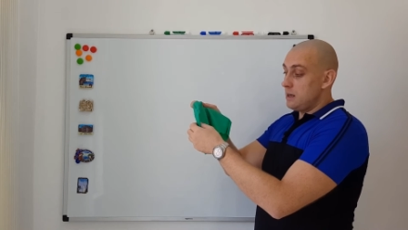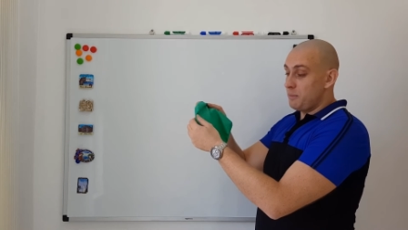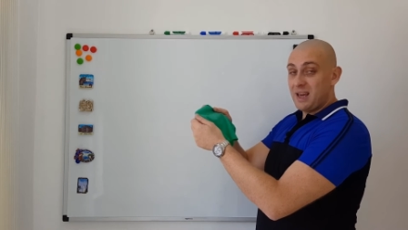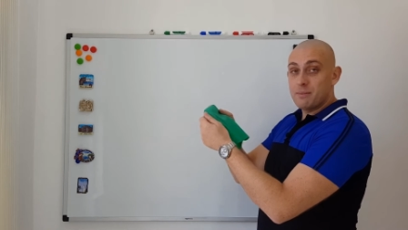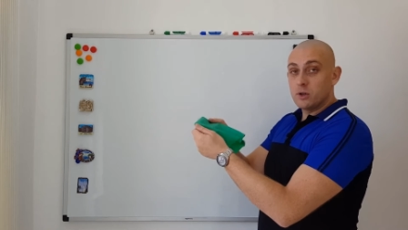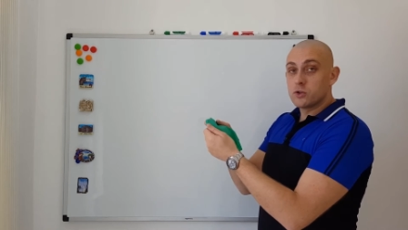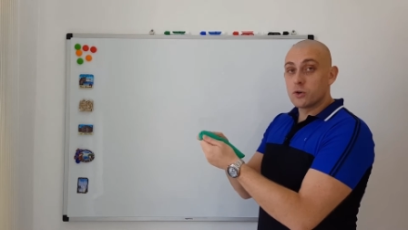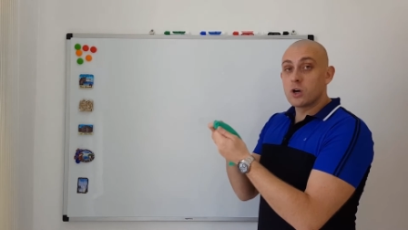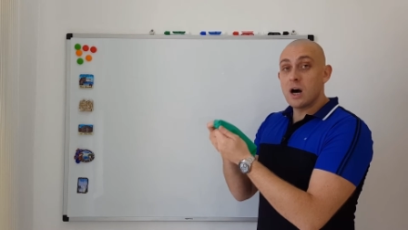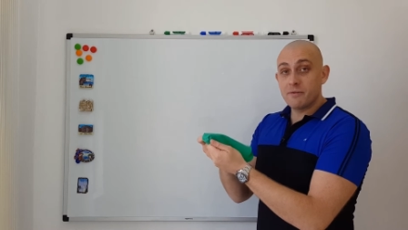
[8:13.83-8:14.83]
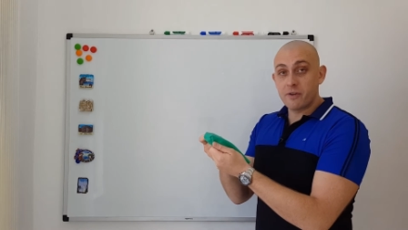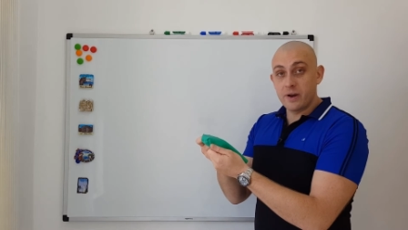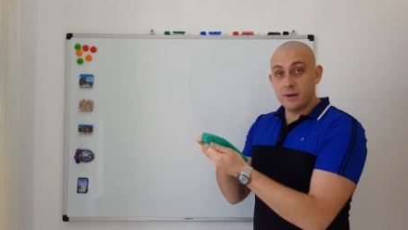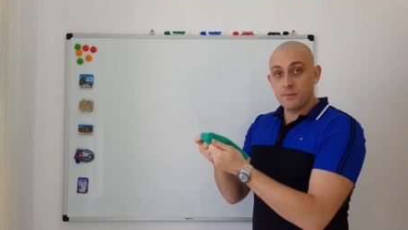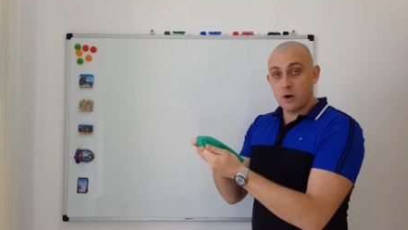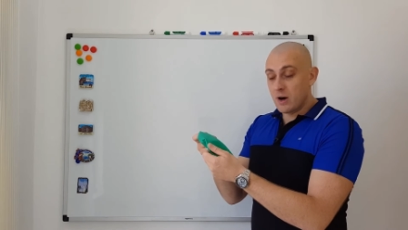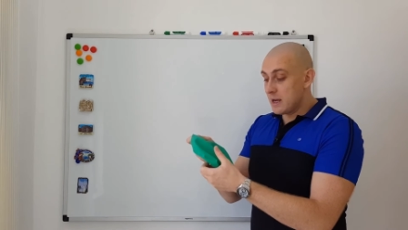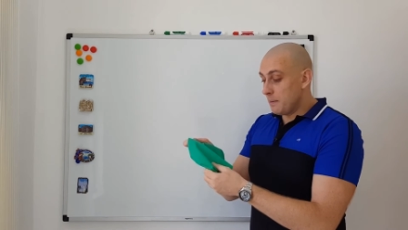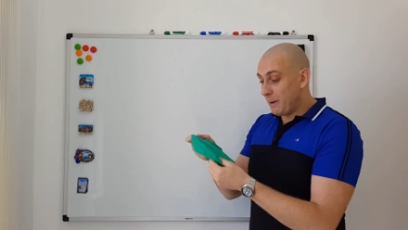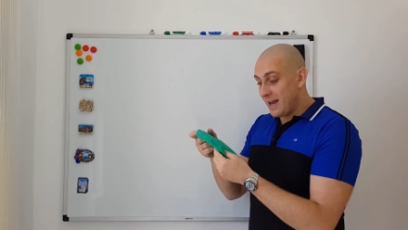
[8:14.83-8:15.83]
be able to cover it. All
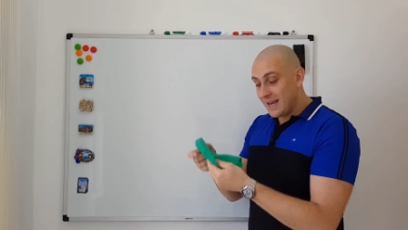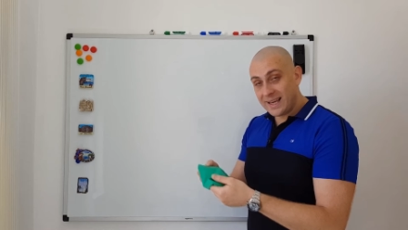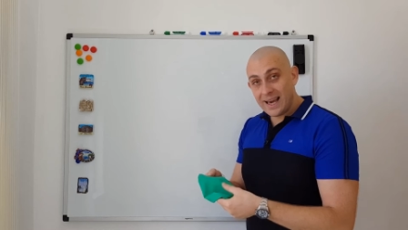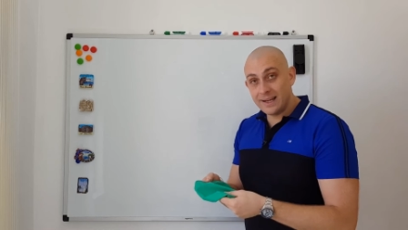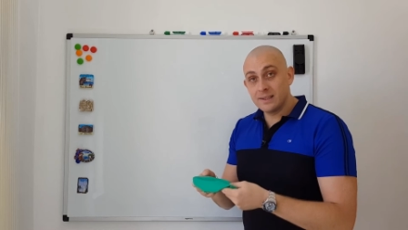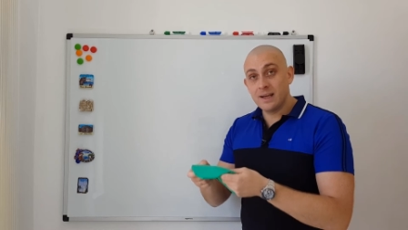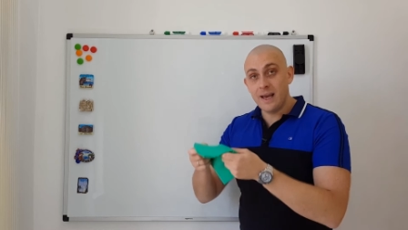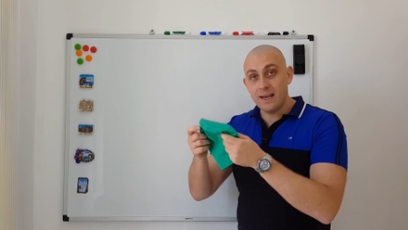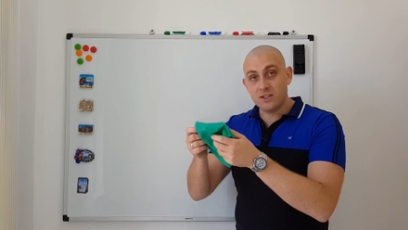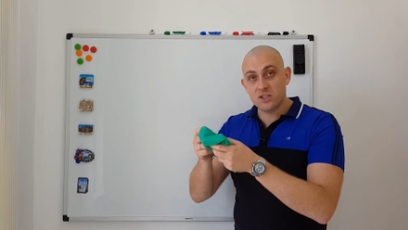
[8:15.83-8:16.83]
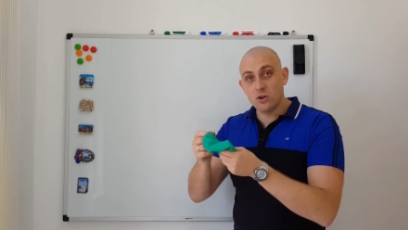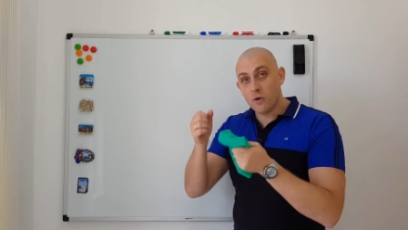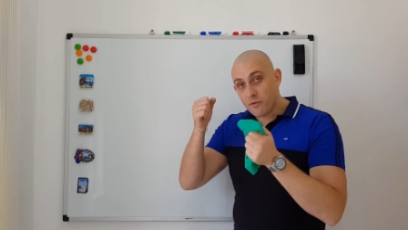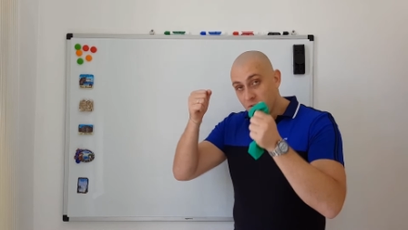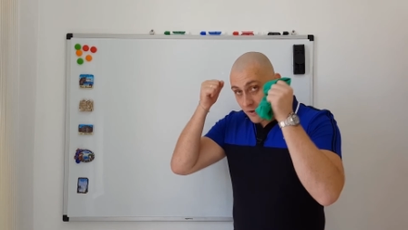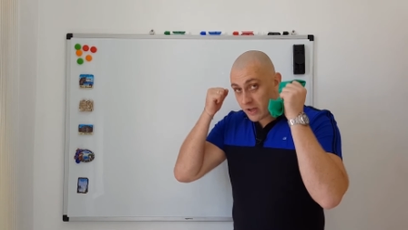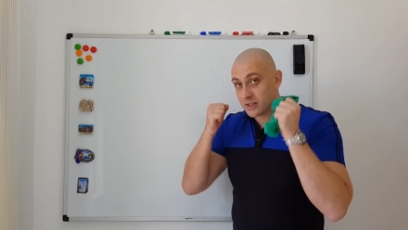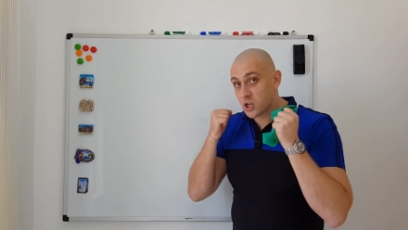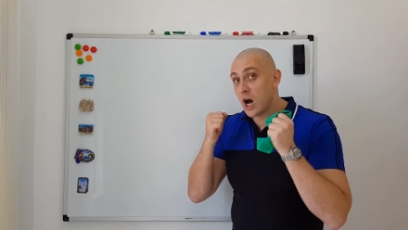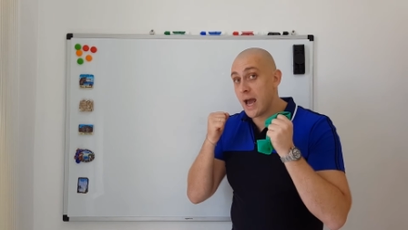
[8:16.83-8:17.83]
right, but again, it's not very
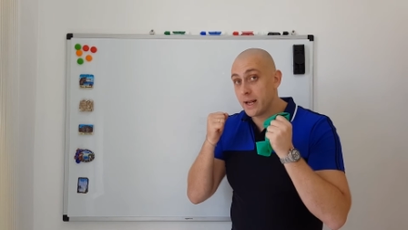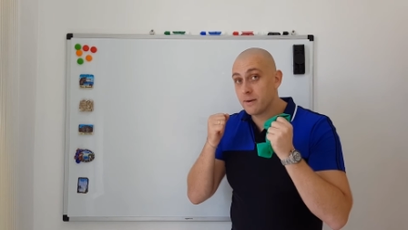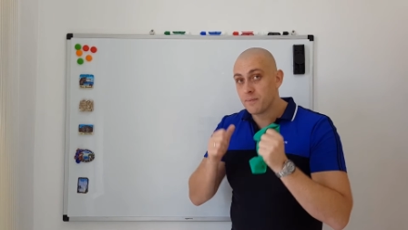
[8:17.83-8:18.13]
tight.